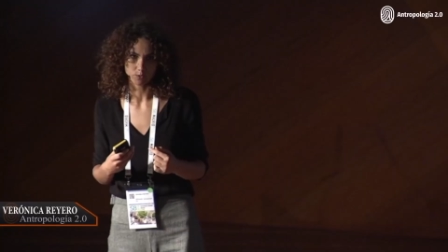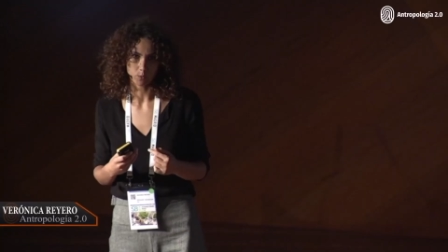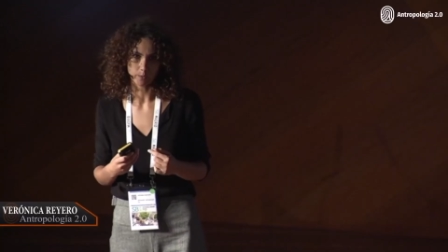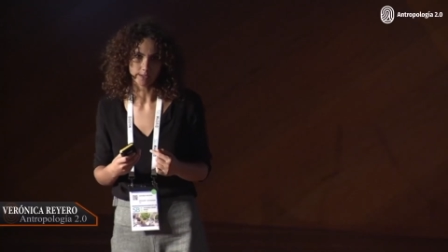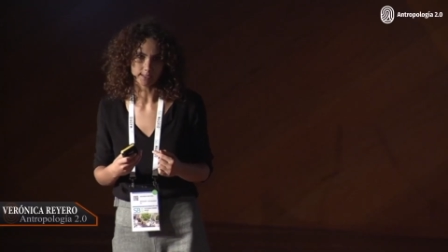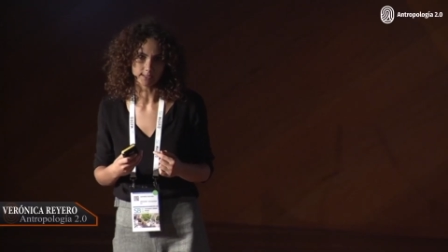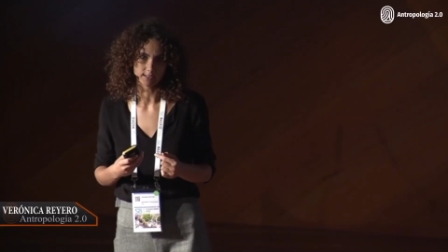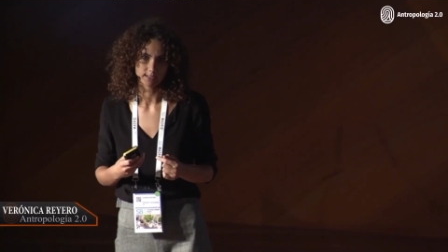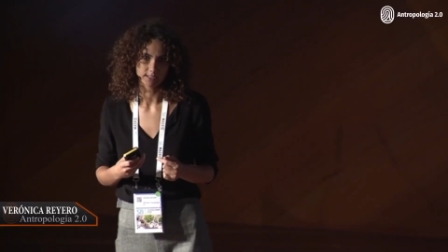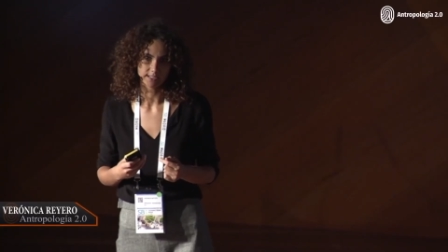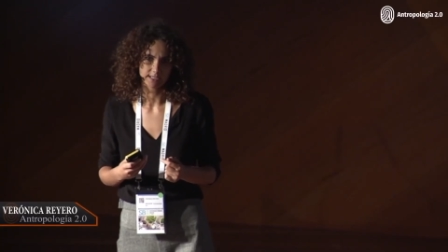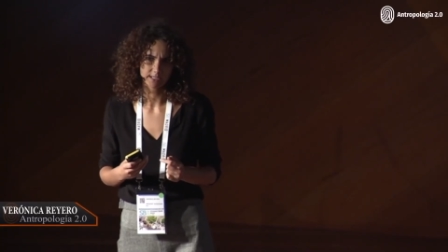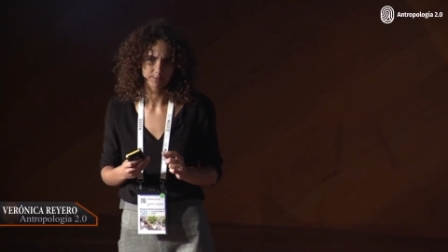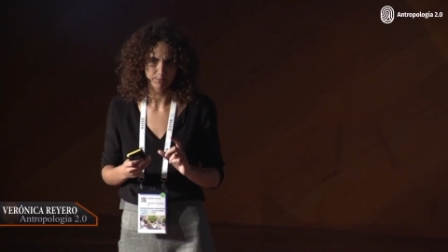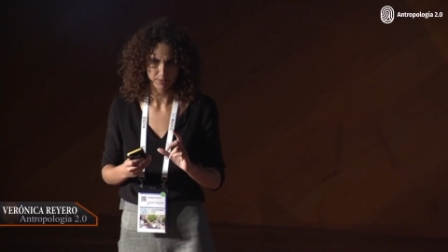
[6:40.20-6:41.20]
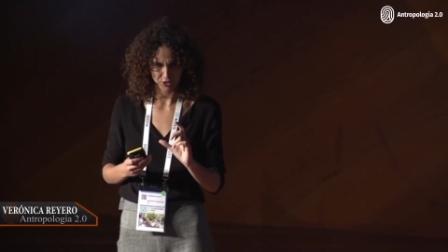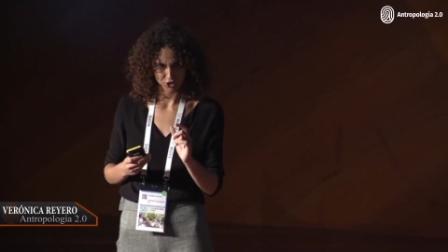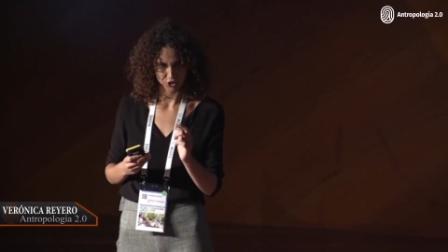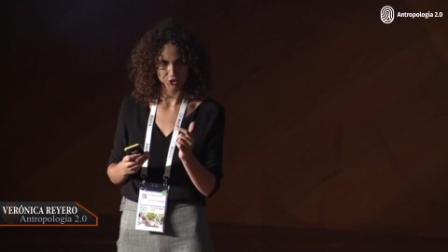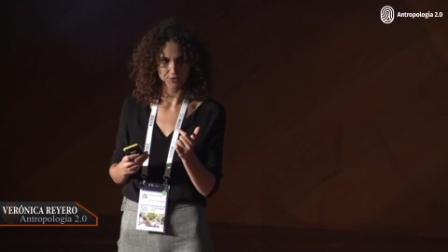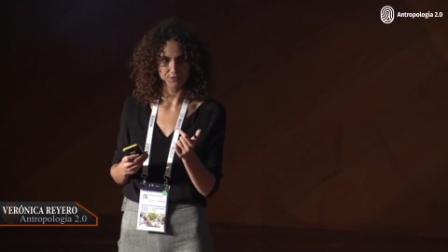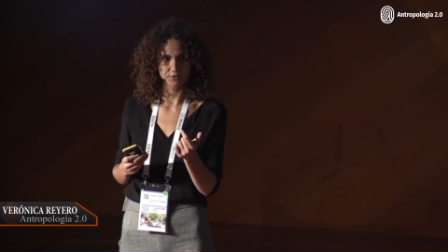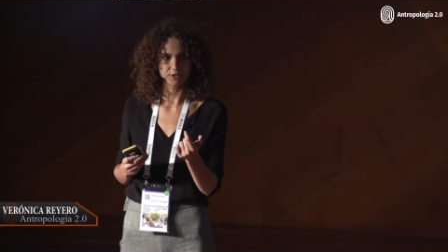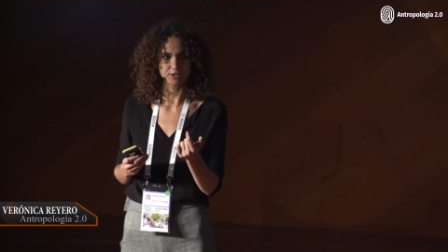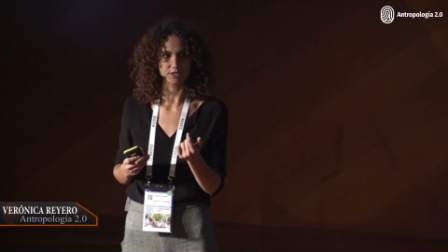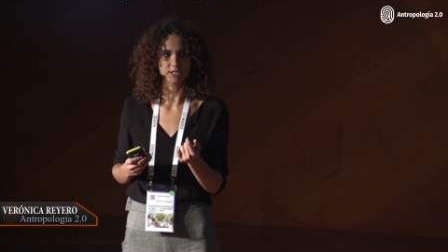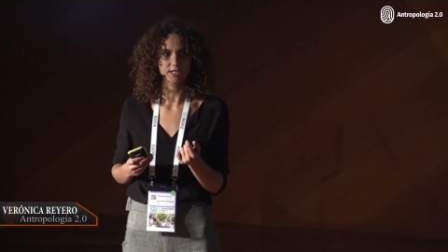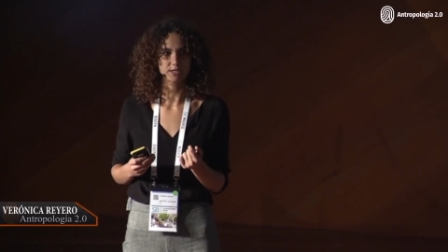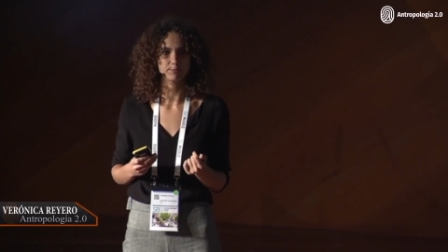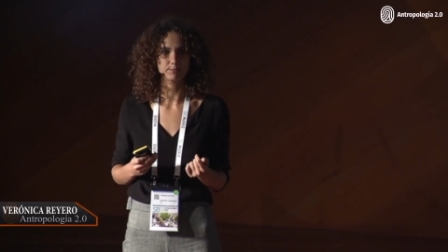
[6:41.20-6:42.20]
well. It can be shifted,
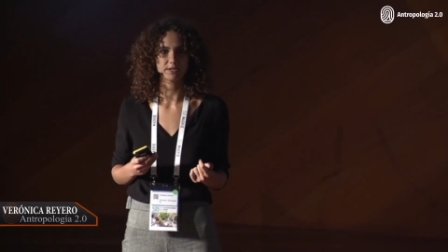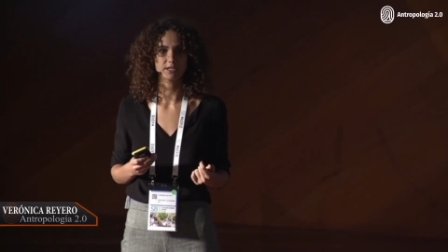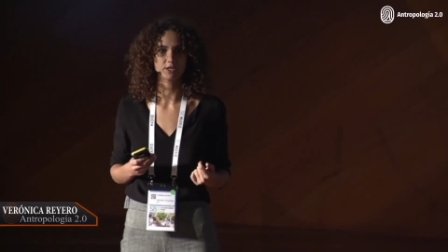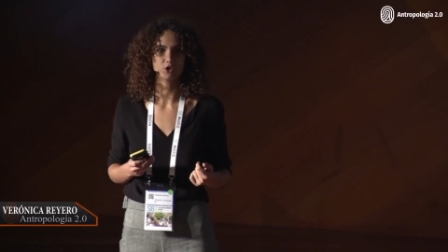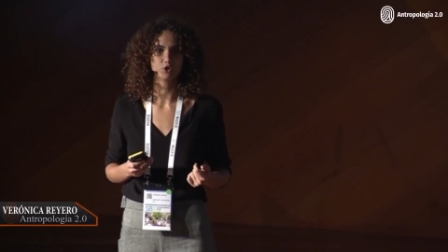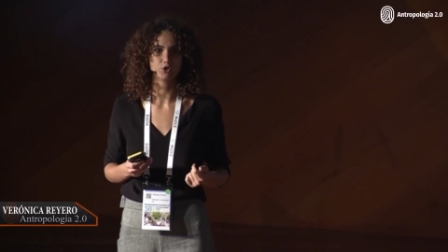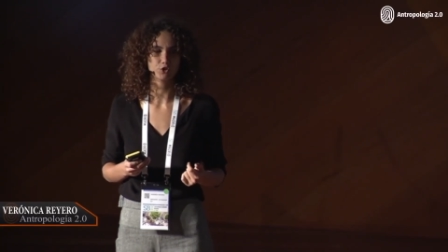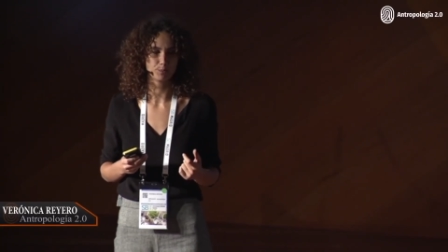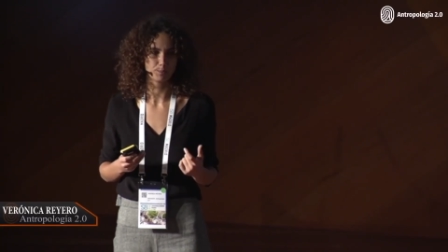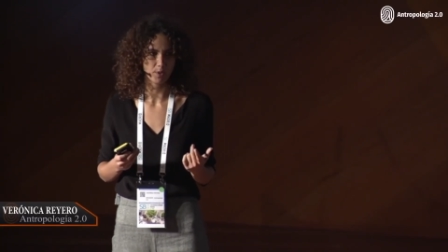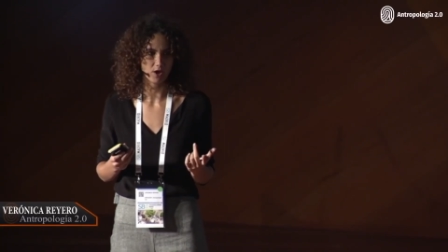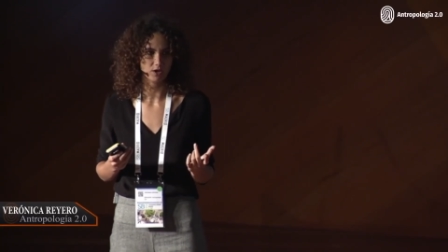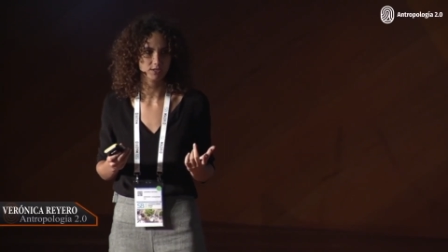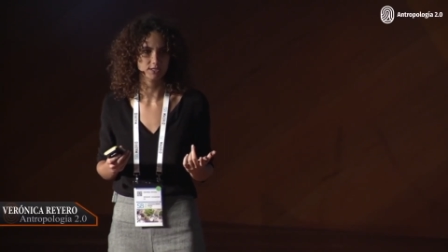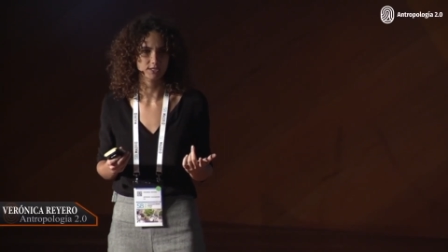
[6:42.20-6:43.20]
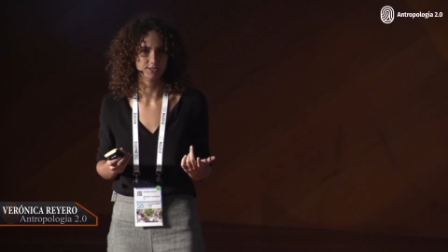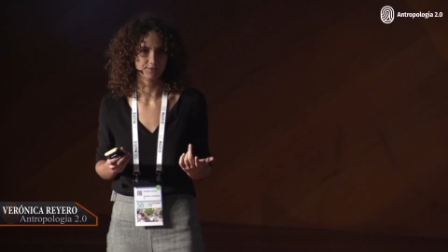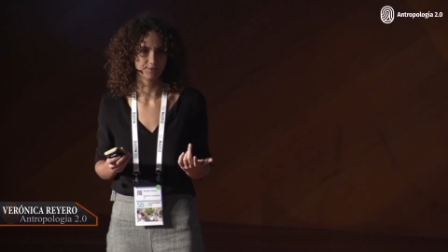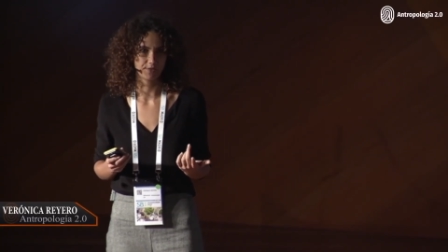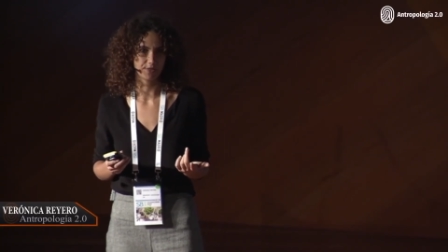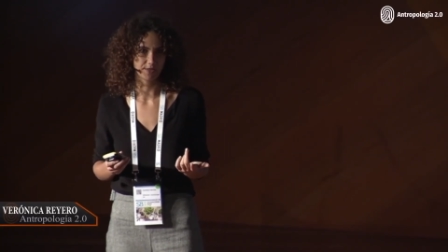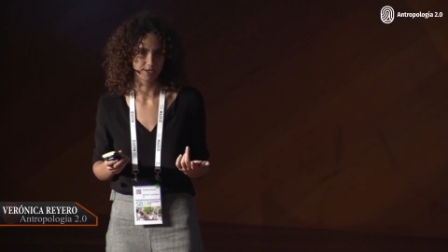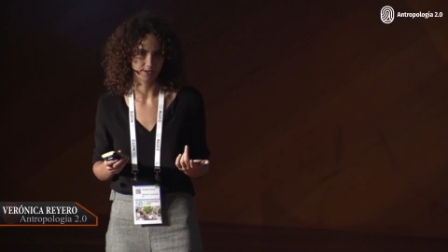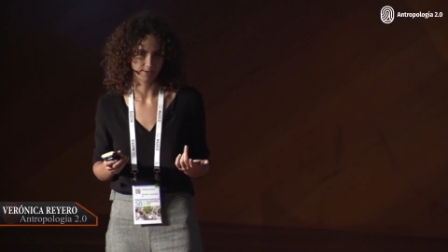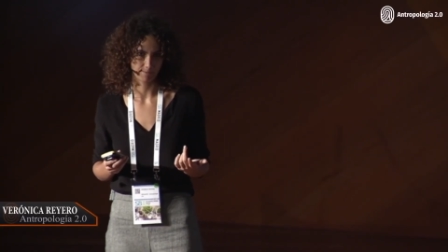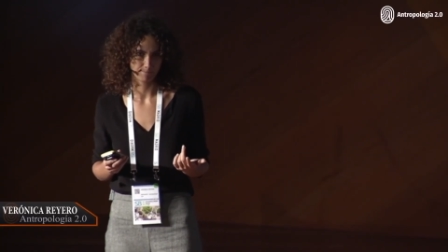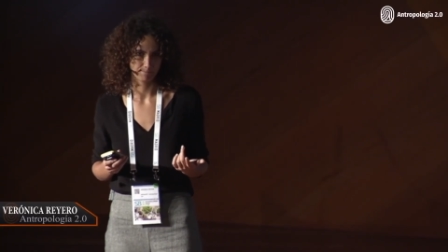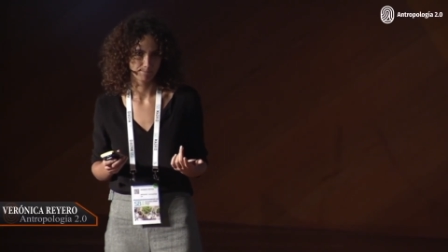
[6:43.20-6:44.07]
it can be a good, positive thing.